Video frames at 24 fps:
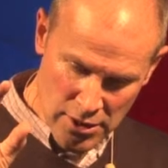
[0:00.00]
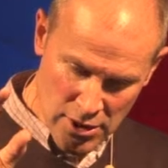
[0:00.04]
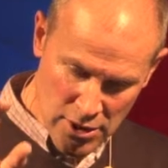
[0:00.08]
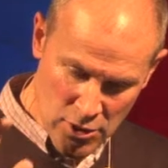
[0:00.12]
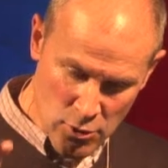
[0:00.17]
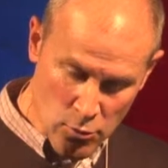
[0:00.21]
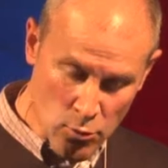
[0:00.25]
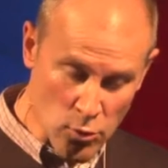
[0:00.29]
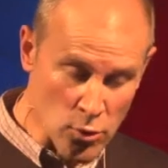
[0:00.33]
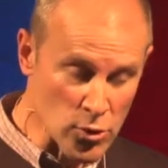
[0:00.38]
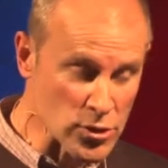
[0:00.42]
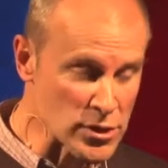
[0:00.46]

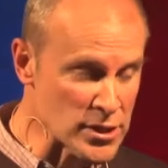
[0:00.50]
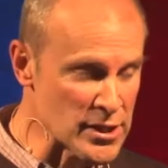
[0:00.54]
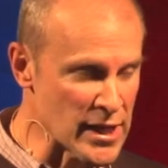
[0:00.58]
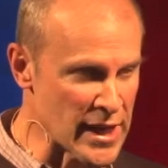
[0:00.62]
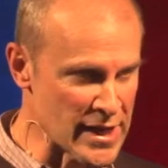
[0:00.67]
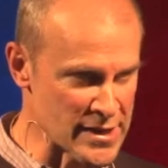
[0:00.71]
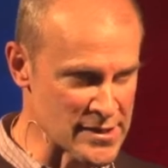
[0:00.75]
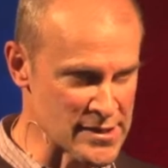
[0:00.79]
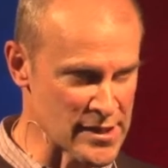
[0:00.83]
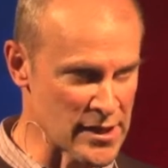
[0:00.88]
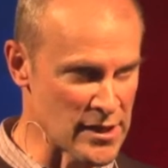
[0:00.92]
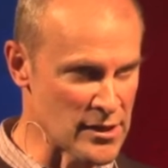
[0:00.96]

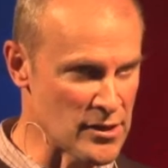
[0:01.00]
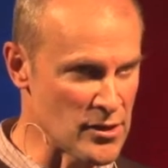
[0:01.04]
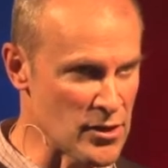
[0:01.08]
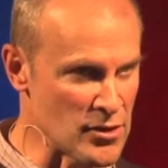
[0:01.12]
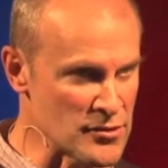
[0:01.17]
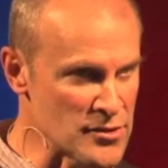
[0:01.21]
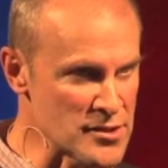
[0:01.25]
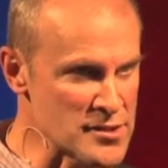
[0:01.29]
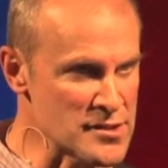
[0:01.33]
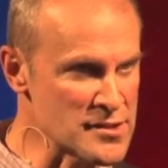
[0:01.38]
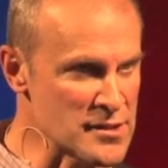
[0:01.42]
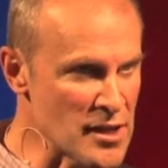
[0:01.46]
coordinator on
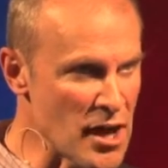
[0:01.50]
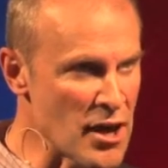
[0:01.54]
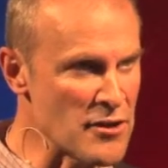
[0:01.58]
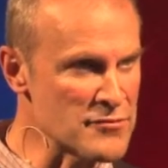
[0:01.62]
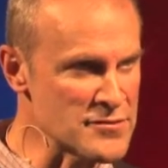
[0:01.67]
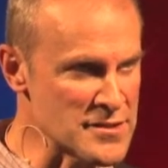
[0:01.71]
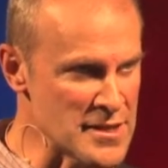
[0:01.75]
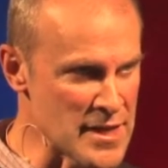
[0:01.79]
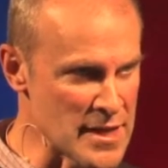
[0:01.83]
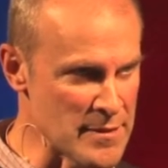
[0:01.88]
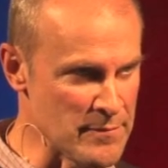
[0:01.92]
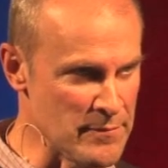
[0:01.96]
the staff
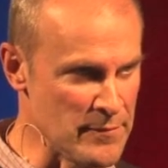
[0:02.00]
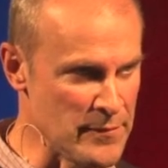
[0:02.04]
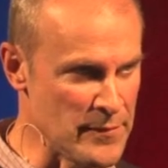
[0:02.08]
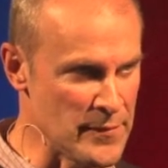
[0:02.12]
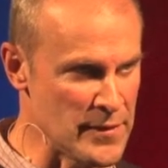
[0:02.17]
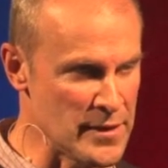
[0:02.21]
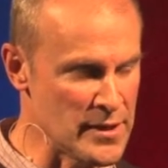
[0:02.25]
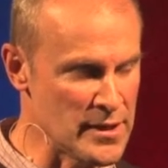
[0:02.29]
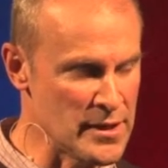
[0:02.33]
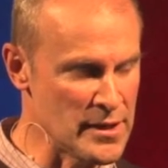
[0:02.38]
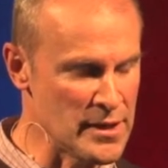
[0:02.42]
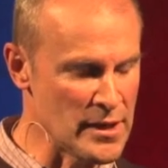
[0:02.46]
team
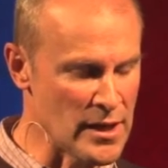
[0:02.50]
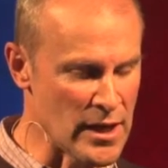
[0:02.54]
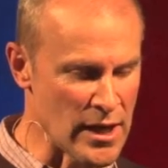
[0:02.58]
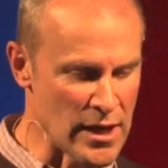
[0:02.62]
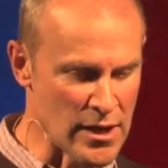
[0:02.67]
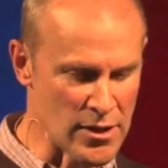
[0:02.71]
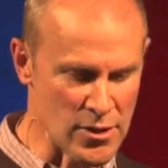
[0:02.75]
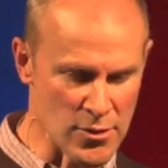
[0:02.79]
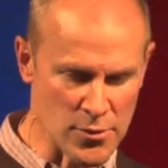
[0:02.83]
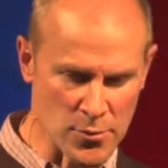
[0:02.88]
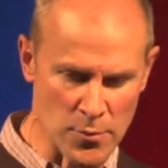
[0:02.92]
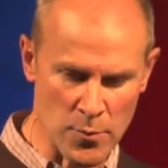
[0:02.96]

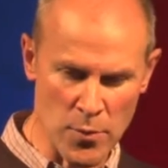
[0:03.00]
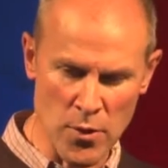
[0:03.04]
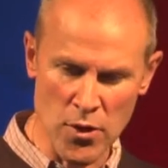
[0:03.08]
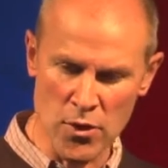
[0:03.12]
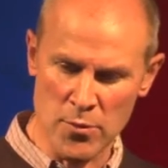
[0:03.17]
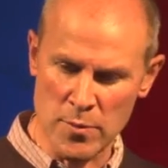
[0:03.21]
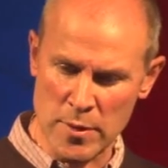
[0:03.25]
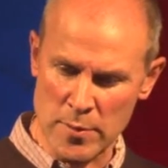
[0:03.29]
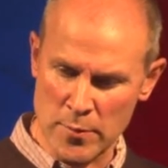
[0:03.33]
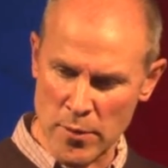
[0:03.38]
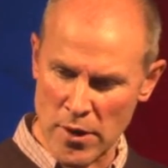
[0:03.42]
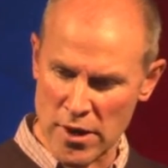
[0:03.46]
who'd
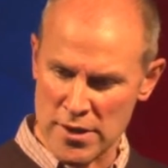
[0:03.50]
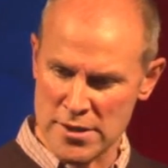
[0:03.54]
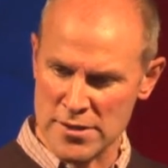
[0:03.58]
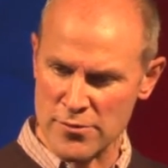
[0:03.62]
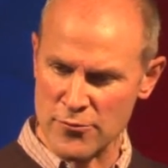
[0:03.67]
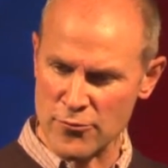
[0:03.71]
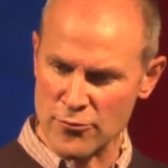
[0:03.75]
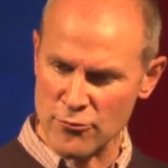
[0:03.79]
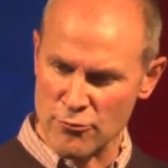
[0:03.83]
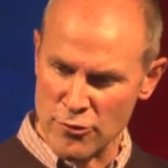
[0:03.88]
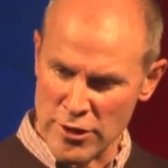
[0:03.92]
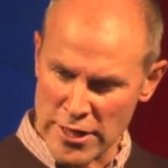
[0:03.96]
be part
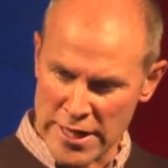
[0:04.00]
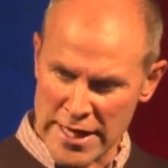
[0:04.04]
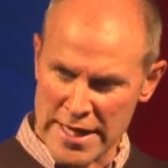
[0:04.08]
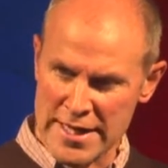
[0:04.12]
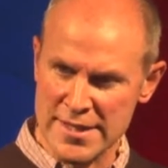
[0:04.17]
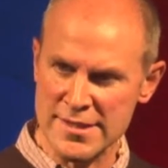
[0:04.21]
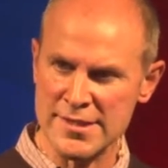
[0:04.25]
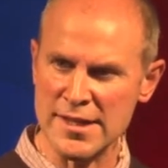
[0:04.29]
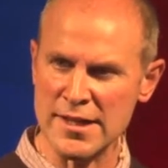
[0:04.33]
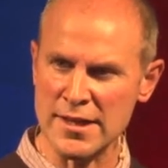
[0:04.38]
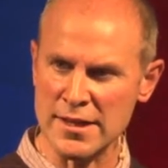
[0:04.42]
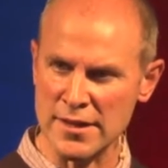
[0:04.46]
of
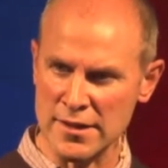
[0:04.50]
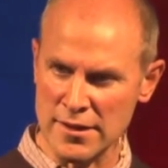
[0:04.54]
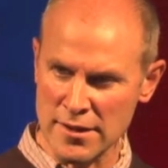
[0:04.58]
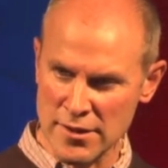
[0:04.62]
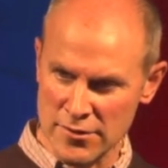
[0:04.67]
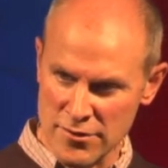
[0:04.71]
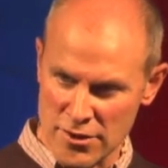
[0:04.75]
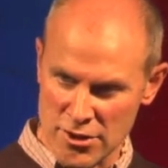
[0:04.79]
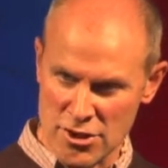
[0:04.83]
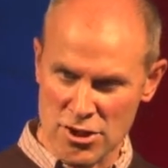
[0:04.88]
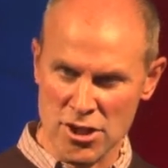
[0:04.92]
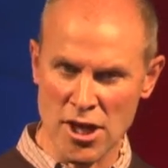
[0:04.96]
releasing
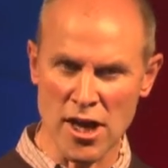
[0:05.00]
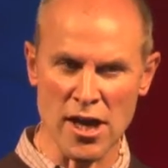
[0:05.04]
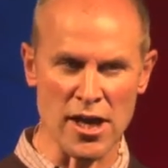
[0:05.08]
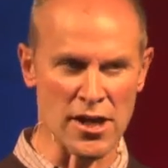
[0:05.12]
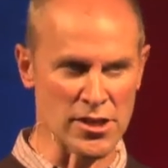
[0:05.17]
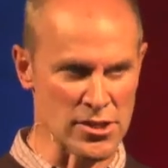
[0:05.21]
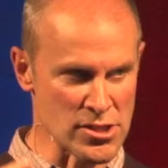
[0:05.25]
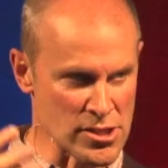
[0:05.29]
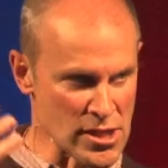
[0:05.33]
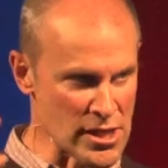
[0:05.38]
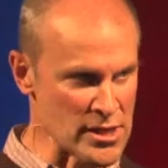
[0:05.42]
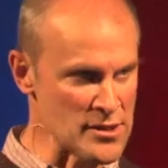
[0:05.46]
the
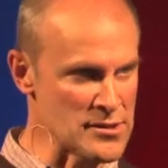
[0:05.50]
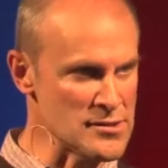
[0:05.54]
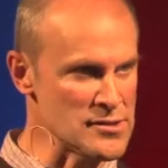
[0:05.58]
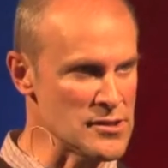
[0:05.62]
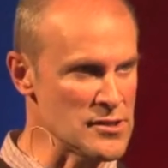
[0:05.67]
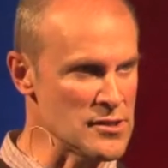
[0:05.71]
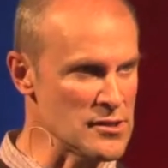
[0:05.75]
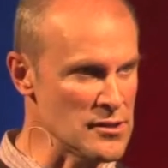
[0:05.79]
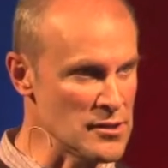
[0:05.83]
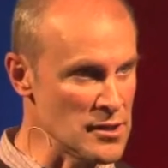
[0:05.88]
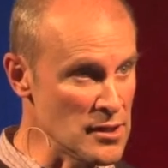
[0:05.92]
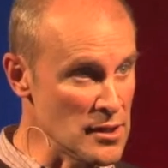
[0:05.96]
church
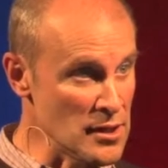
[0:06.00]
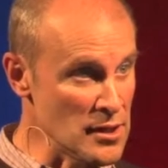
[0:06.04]
into